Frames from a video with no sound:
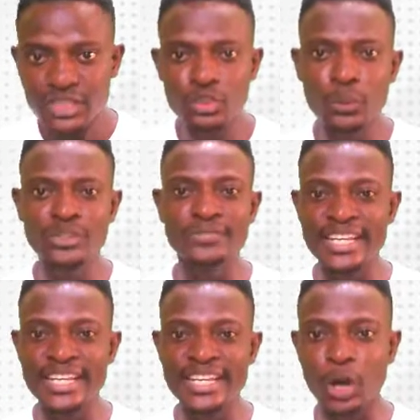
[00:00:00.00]
So which of
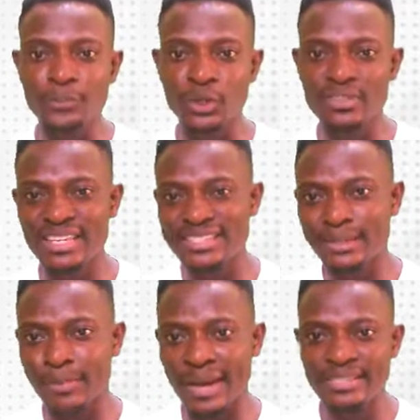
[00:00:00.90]
these options is the
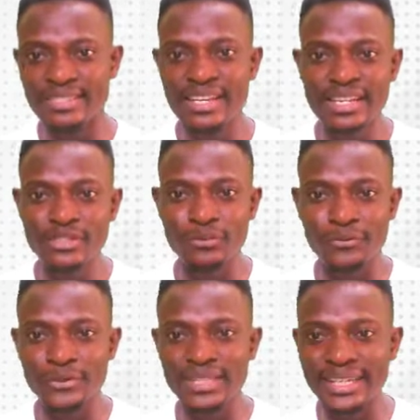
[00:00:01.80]
best to
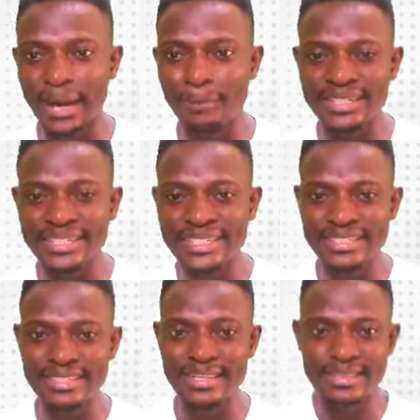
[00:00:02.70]
fill the gap in
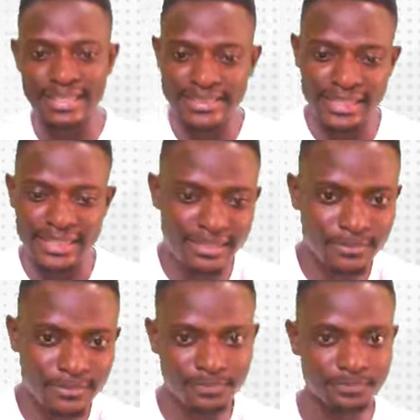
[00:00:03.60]
this sentence?
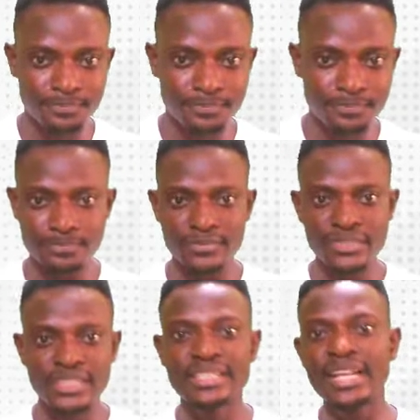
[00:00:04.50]

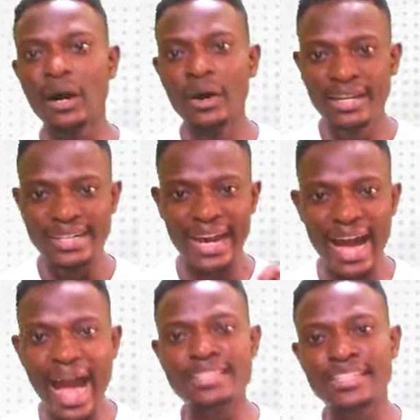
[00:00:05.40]
Now, the
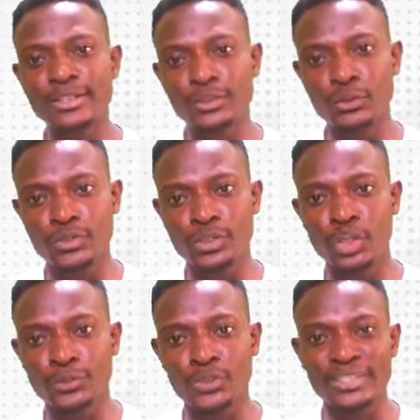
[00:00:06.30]
answer to this question is
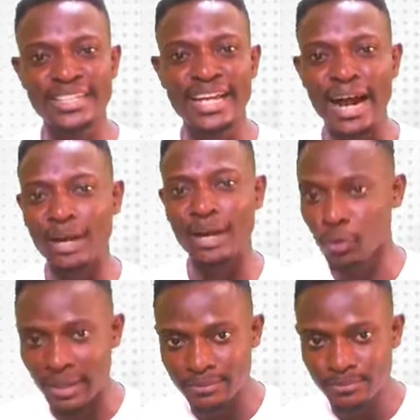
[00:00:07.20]
option D,
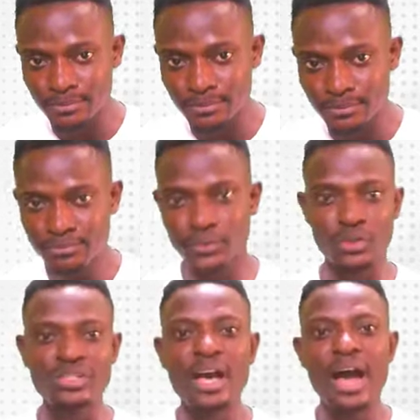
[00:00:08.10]
aroma.
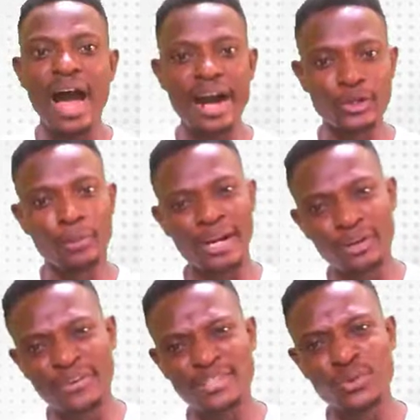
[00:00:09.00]
Because aroma
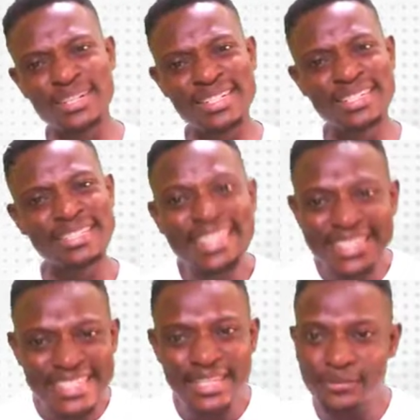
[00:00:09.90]
refers to a
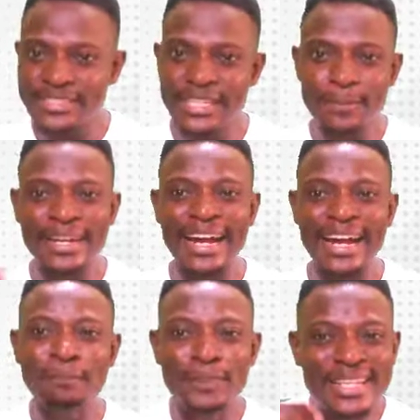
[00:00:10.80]
distinctive,
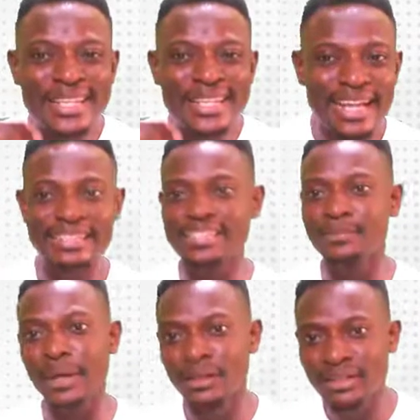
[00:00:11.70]
typically pleasant
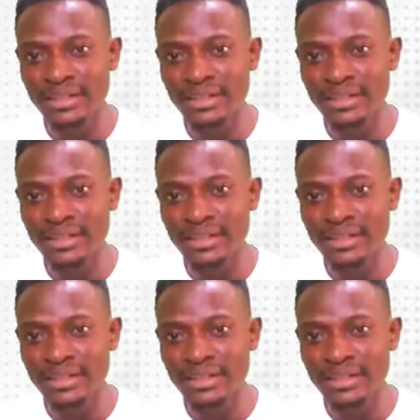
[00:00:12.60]
smell.